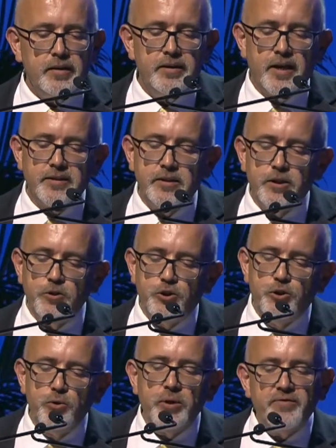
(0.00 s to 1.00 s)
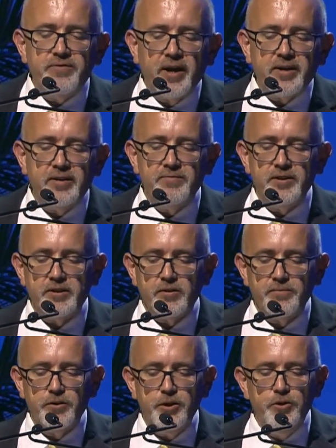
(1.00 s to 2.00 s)
Does it ensure effectiveness
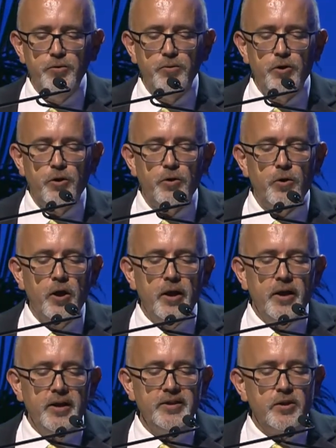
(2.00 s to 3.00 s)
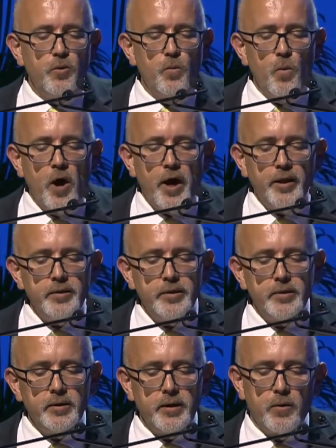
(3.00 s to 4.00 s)
of the EU law? Is
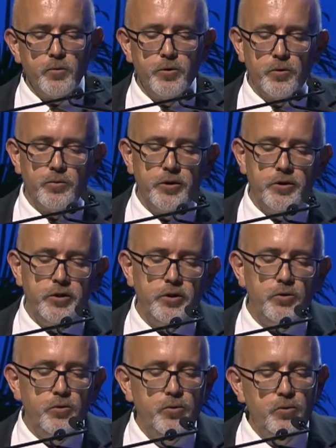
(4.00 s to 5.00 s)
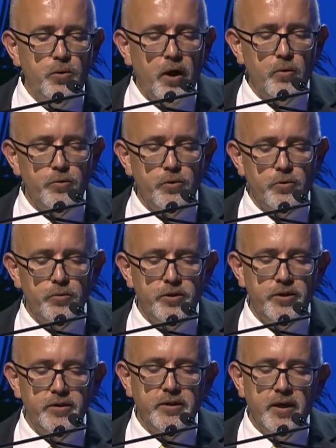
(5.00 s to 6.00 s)
one authority, two
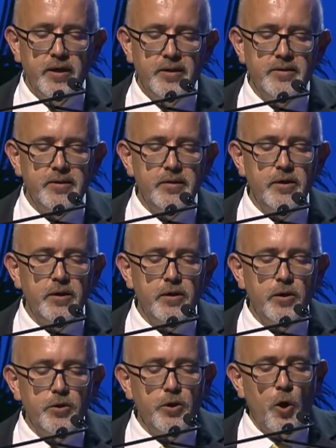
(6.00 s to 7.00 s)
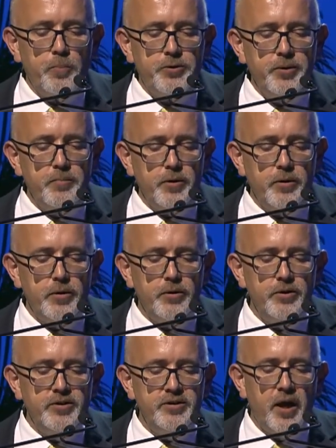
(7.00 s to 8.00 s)
authorities, is an optimal
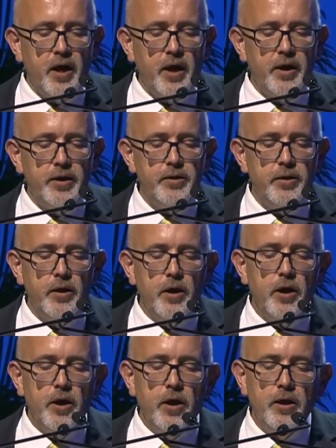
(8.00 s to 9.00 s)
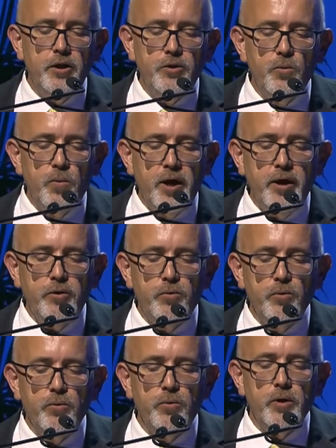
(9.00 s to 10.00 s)
design in the way
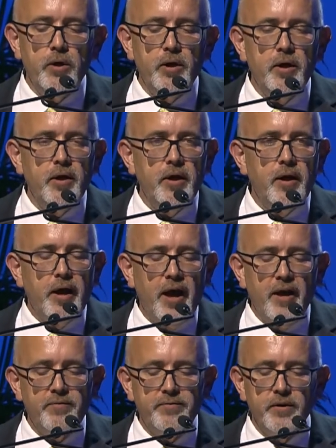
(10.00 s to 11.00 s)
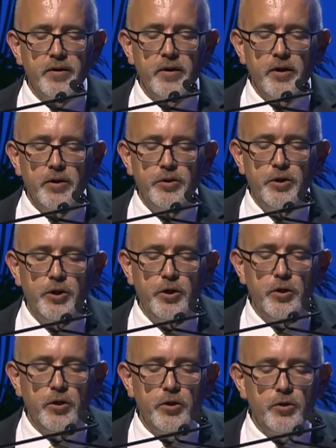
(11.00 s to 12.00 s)
to have
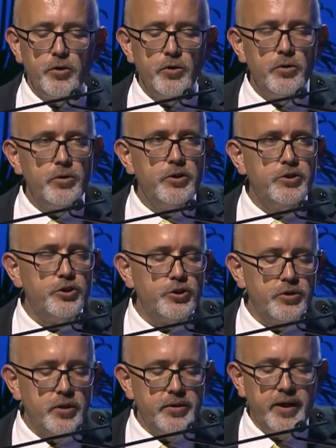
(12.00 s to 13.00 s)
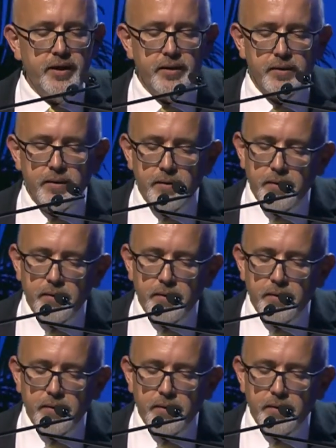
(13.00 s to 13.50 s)
the decision taken?